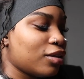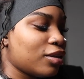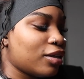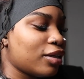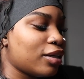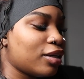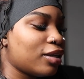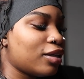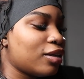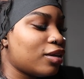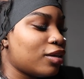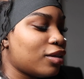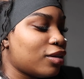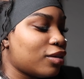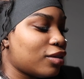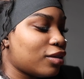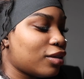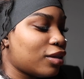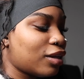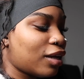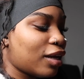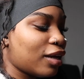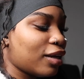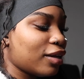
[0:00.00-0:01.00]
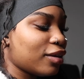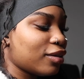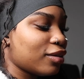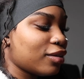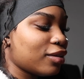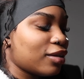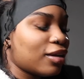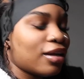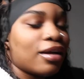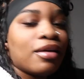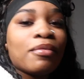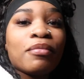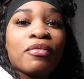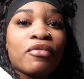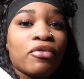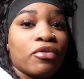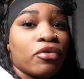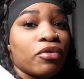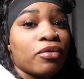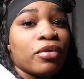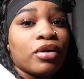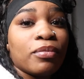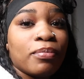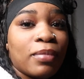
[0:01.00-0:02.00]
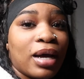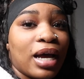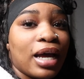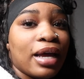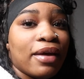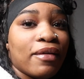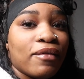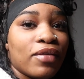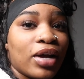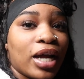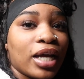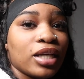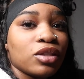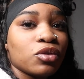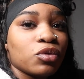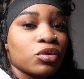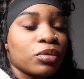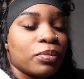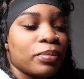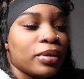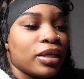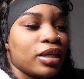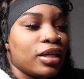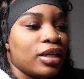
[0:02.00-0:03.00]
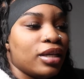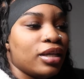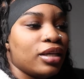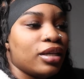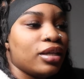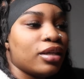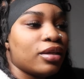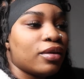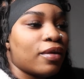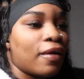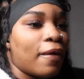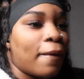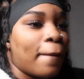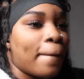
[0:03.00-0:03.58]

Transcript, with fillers: yeah, like my advice would be